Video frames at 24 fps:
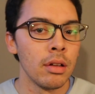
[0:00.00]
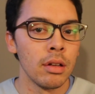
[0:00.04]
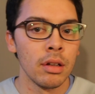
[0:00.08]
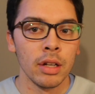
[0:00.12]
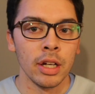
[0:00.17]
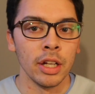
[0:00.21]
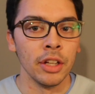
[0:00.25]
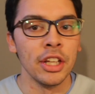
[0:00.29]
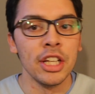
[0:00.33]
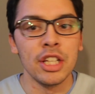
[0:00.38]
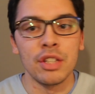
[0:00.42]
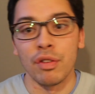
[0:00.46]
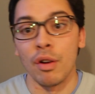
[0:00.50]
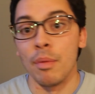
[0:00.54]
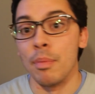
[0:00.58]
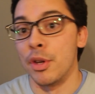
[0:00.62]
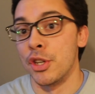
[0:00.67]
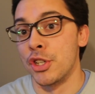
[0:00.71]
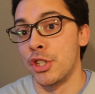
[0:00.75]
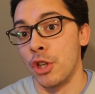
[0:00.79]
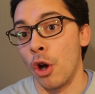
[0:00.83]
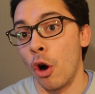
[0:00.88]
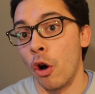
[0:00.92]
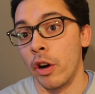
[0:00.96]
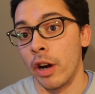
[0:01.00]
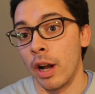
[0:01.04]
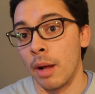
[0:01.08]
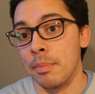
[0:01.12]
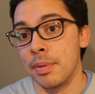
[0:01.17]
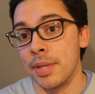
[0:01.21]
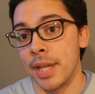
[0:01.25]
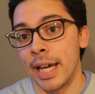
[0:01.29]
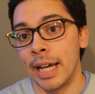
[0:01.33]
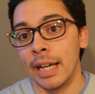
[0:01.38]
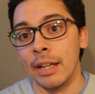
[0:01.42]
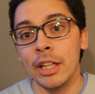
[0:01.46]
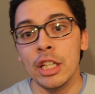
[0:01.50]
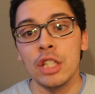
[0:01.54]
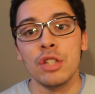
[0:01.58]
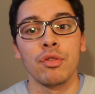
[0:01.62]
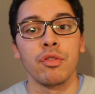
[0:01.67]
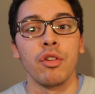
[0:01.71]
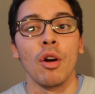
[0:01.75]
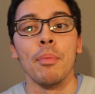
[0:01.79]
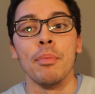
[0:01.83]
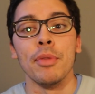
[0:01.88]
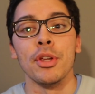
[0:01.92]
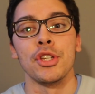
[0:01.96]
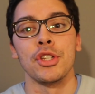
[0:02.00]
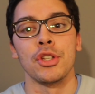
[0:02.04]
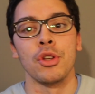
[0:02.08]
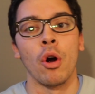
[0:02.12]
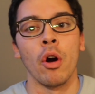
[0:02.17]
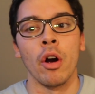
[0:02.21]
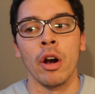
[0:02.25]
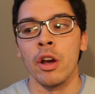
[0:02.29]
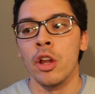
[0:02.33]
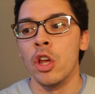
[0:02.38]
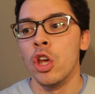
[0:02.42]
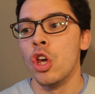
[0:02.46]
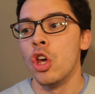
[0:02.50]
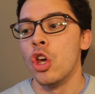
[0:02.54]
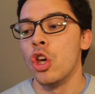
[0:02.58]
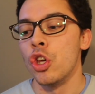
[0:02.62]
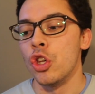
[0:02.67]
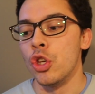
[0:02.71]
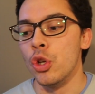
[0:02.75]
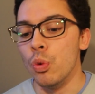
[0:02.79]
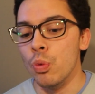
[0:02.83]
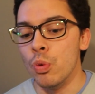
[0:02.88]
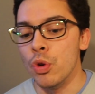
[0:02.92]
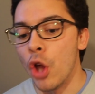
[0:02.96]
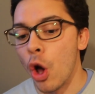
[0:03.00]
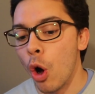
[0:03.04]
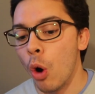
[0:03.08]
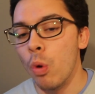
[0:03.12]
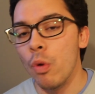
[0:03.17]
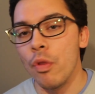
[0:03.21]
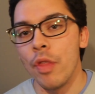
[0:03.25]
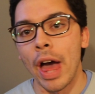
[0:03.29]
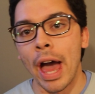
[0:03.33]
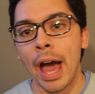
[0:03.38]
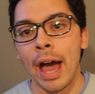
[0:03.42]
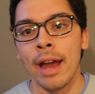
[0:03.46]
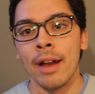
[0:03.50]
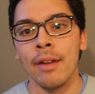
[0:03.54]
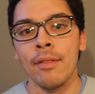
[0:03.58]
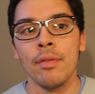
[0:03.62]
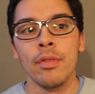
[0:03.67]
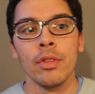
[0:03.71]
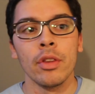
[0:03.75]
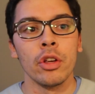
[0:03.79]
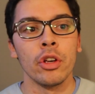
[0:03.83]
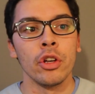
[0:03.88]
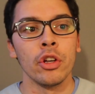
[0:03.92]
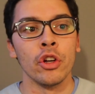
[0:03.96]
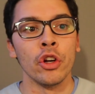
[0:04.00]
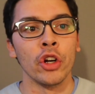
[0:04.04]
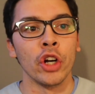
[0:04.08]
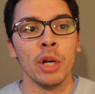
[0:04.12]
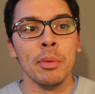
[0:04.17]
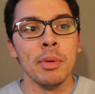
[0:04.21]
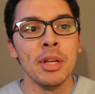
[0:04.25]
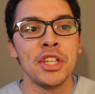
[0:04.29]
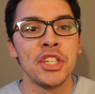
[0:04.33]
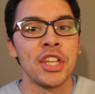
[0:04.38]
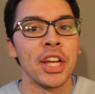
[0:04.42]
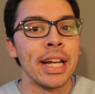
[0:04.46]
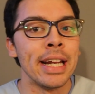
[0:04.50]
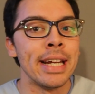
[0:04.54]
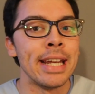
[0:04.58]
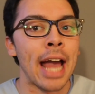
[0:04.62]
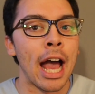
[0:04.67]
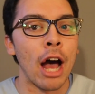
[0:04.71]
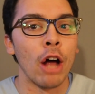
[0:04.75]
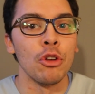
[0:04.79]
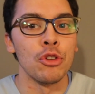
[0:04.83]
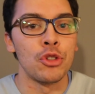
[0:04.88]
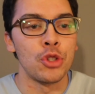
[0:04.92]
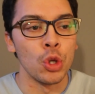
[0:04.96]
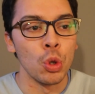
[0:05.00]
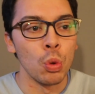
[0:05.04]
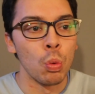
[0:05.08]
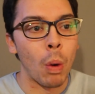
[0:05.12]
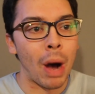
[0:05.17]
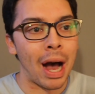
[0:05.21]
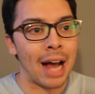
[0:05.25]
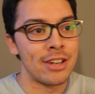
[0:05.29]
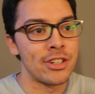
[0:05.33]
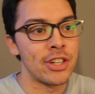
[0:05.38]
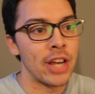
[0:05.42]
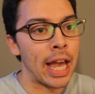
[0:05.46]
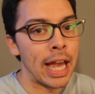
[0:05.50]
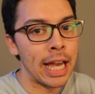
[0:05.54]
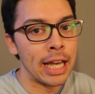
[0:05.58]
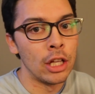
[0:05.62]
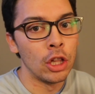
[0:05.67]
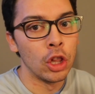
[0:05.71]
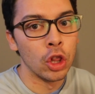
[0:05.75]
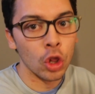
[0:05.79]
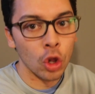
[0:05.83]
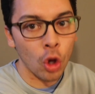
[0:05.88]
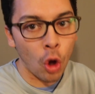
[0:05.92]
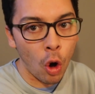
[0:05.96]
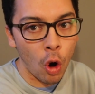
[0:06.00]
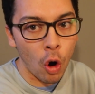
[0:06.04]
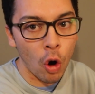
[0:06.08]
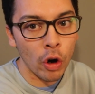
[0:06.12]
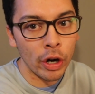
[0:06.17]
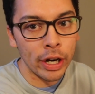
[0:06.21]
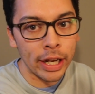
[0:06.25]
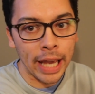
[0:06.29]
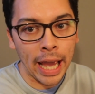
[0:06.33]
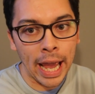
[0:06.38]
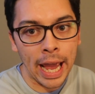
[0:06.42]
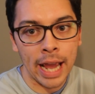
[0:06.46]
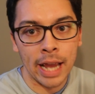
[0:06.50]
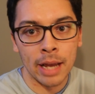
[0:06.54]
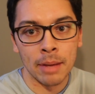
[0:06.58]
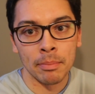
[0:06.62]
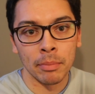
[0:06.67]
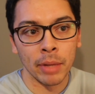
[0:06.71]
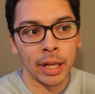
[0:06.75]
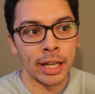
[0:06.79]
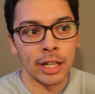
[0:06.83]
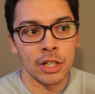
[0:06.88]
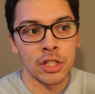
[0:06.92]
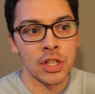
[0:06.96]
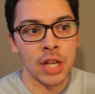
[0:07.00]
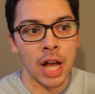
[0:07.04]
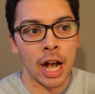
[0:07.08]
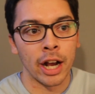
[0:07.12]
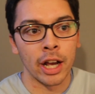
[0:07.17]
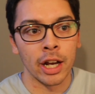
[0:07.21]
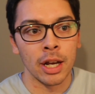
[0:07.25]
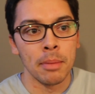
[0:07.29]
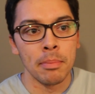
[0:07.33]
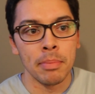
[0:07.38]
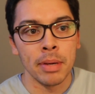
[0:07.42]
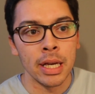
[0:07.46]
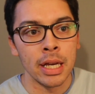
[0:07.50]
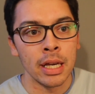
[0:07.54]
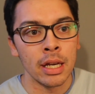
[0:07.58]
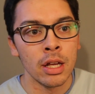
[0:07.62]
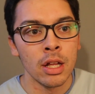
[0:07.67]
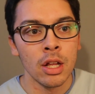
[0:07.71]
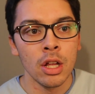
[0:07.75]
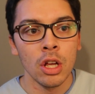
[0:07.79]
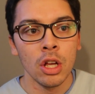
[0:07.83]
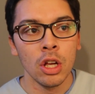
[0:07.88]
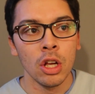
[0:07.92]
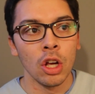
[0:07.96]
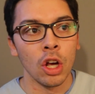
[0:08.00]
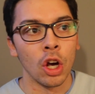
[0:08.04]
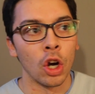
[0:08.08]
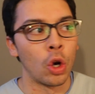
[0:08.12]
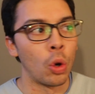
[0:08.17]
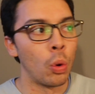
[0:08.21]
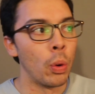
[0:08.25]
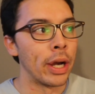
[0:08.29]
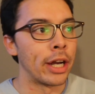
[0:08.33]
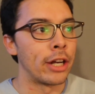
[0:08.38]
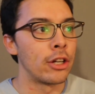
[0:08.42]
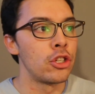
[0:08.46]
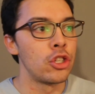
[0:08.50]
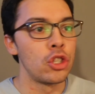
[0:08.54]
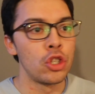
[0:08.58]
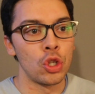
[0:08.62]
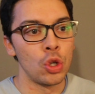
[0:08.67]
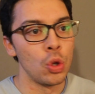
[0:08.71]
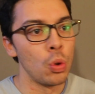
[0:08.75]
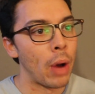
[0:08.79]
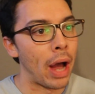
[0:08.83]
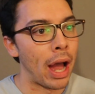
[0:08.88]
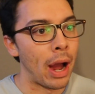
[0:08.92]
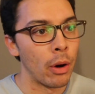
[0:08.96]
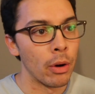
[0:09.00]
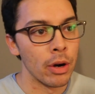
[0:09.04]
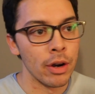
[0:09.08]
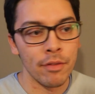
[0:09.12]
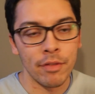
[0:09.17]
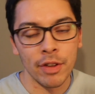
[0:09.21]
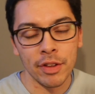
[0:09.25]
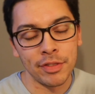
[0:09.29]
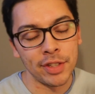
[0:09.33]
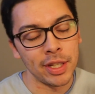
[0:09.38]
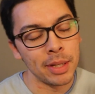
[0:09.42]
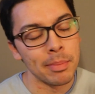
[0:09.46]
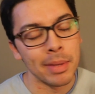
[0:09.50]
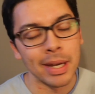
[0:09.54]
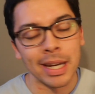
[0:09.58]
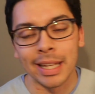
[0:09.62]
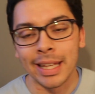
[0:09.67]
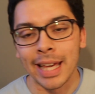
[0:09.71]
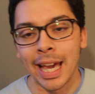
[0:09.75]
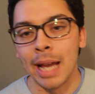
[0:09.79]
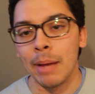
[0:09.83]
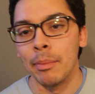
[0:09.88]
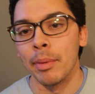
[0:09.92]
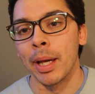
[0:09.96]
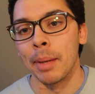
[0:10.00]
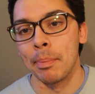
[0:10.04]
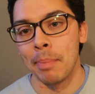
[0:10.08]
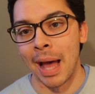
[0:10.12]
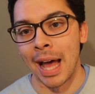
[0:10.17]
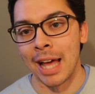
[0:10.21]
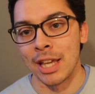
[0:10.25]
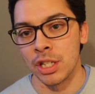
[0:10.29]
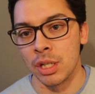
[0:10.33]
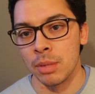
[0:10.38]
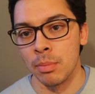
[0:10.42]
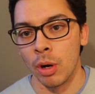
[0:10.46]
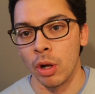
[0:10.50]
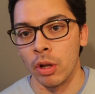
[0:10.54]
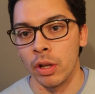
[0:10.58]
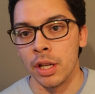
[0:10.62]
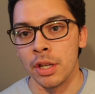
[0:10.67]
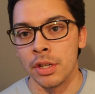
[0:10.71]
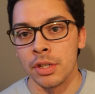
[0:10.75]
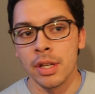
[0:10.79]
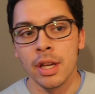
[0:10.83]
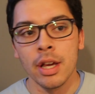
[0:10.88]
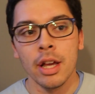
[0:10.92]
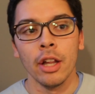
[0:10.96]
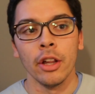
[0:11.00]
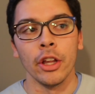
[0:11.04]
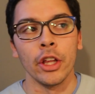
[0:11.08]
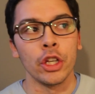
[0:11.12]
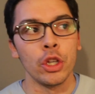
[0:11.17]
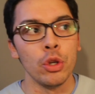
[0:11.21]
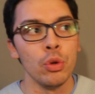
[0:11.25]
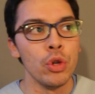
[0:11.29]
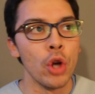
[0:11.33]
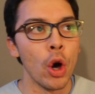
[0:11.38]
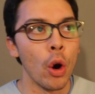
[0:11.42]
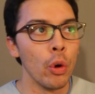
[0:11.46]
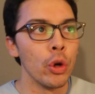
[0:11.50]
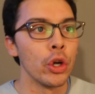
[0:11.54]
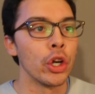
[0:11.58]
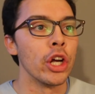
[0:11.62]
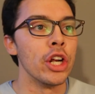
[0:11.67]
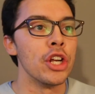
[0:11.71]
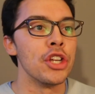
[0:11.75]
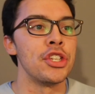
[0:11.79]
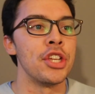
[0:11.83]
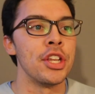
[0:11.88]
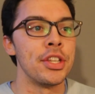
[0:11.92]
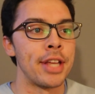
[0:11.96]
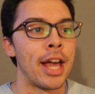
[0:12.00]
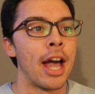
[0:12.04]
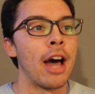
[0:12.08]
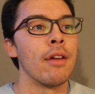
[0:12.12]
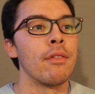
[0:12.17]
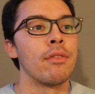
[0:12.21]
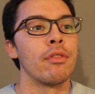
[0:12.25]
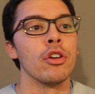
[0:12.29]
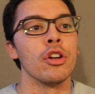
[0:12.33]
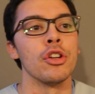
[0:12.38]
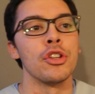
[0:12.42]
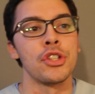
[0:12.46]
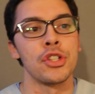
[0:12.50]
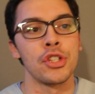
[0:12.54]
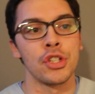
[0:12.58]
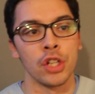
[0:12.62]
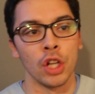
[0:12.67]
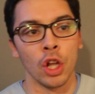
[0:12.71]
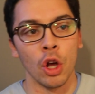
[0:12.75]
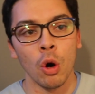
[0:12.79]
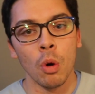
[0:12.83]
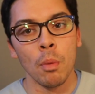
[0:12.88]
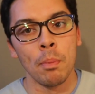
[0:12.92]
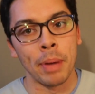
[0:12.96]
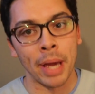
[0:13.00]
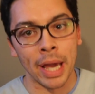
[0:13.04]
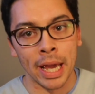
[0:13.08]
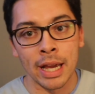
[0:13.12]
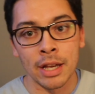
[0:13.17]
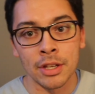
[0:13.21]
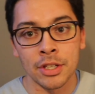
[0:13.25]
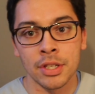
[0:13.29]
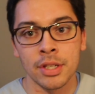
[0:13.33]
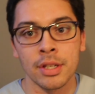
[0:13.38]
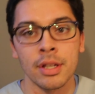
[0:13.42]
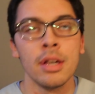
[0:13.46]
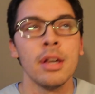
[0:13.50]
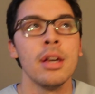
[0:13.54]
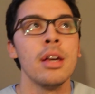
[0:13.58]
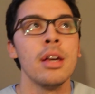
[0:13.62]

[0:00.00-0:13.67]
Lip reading: at least from the start, you know that you're going to be sitting down to watch a long game. Like, it's not going to be a quick 2 hour and 15 minute game like basketball is. Like, you know you're going to sit down for a slow paced